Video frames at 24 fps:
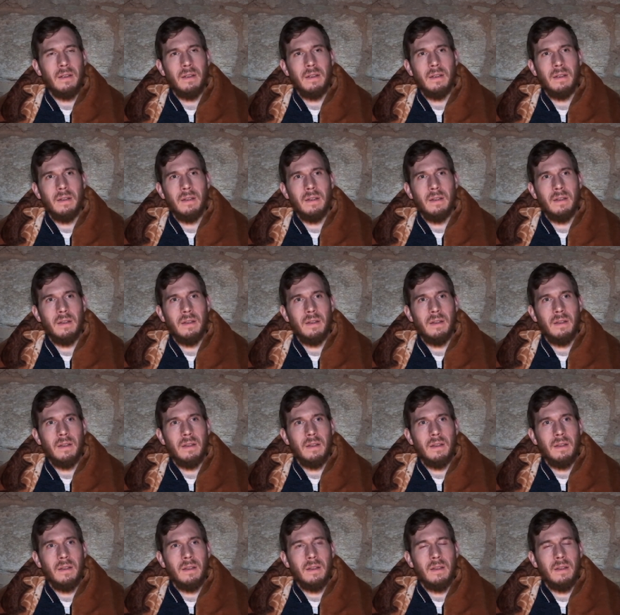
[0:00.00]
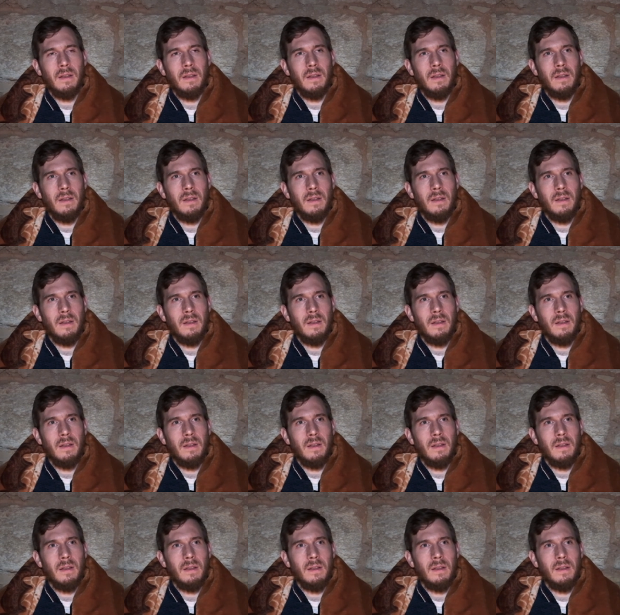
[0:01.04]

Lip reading: (silence)